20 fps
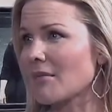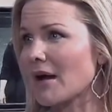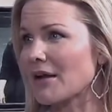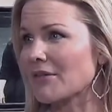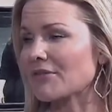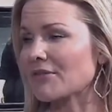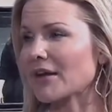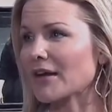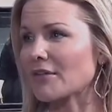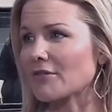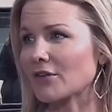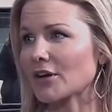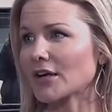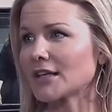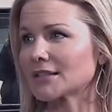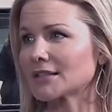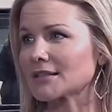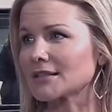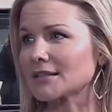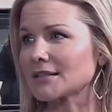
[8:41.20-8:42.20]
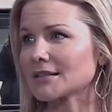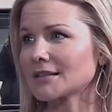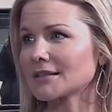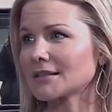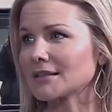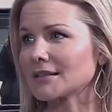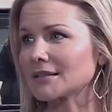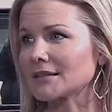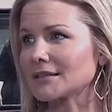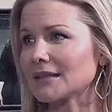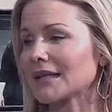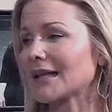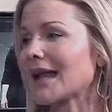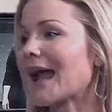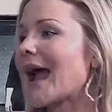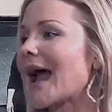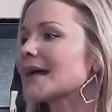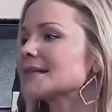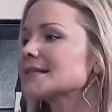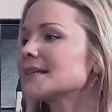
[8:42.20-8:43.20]
my favorite, like
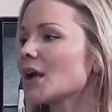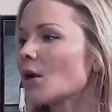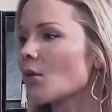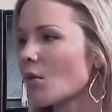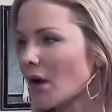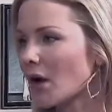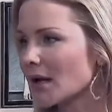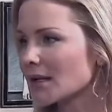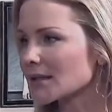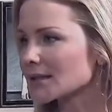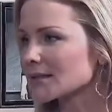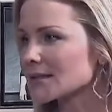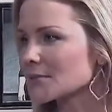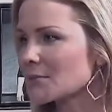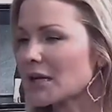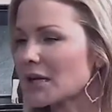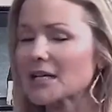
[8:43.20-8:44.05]
acting wise,